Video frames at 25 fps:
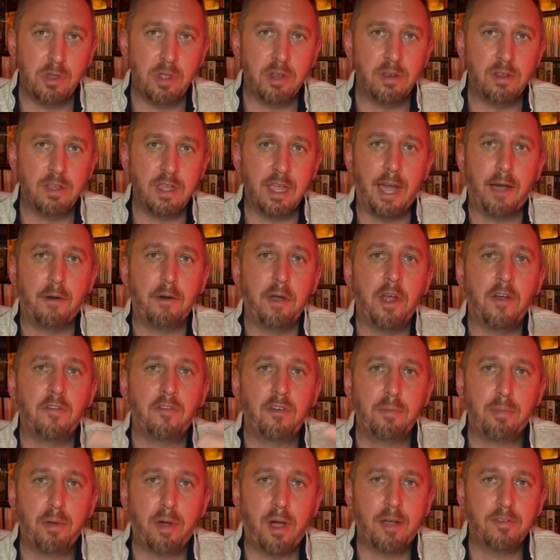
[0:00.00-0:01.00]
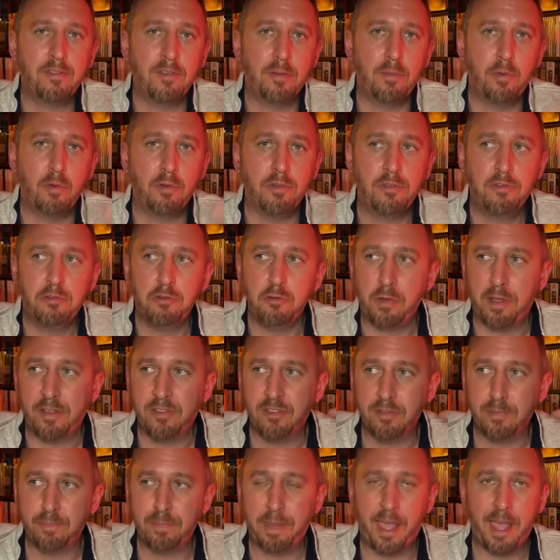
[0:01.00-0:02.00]
however possible, to
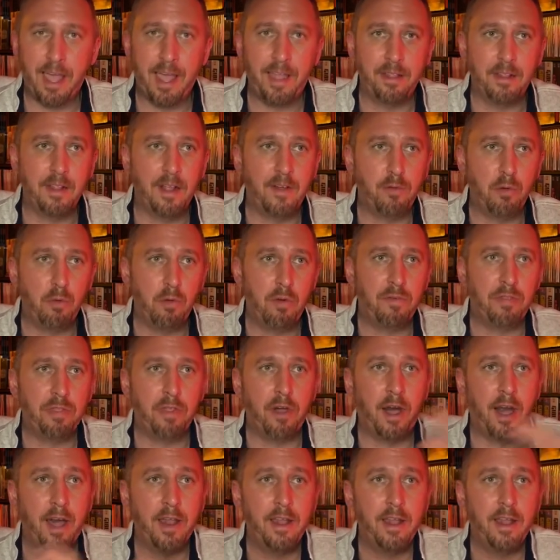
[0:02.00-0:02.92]
expand level of thought.